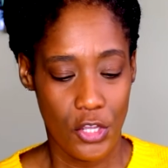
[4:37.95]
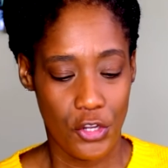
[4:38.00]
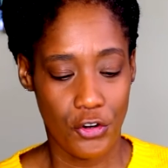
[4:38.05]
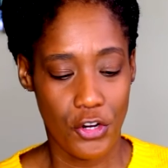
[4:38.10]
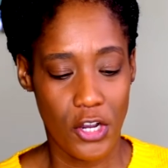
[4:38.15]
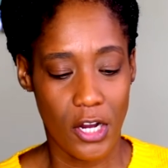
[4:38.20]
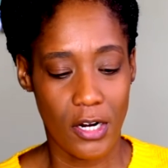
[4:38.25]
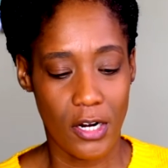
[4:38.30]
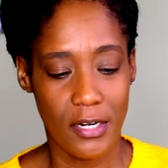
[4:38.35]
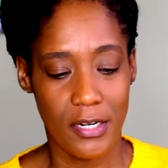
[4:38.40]

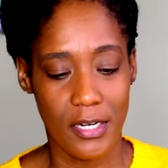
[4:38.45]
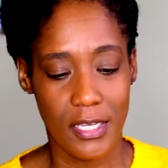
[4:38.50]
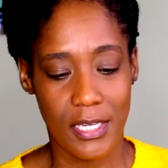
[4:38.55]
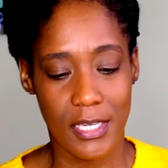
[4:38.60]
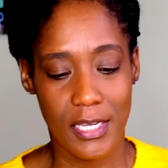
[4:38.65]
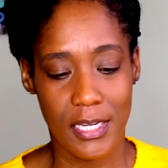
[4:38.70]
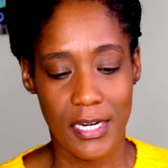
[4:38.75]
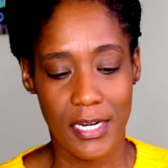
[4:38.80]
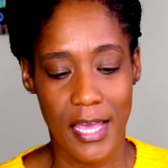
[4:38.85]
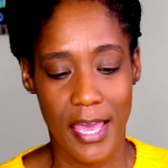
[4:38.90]
you're gonna
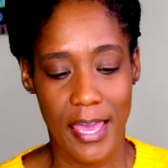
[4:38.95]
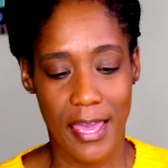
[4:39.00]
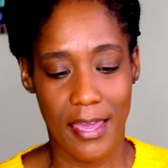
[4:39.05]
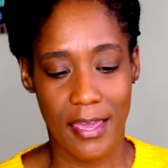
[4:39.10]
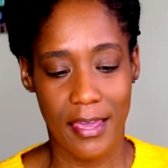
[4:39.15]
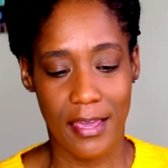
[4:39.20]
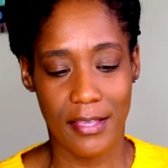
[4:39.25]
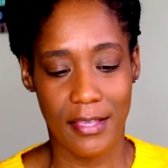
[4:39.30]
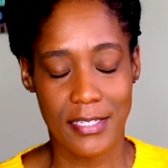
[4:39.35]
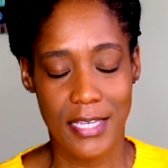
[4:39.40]
need
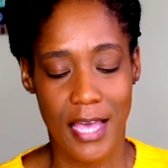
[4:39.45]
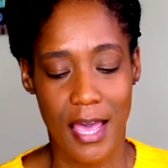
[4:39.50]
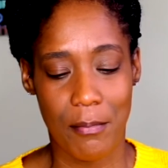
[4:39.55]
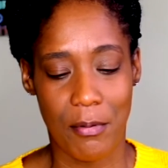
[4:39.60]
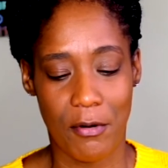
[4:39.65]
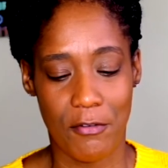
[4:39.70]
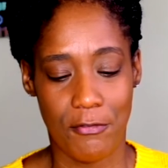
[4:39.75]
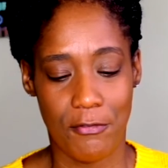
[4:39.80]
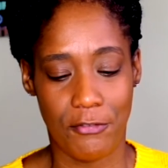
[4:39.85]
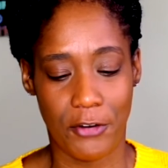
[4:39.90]
a
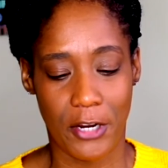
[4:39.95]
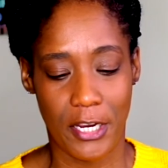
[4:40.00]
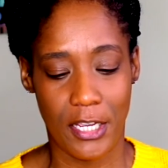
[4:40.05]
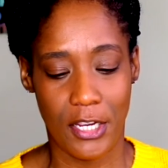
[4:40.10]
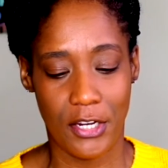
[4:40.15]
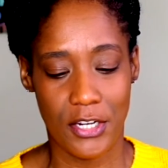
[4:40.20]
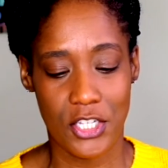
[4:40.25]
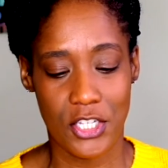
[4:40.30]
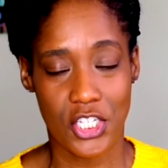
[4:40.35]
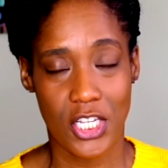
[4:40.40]
type of
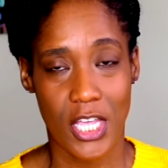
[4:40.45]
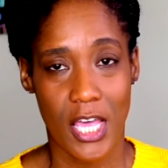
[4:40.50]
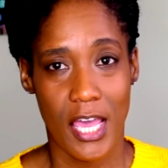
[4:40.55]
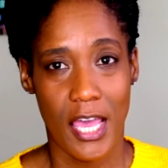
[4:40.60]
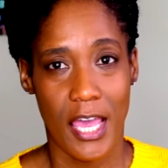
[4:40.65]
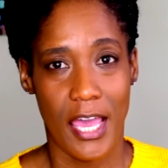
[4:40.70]
fragrance.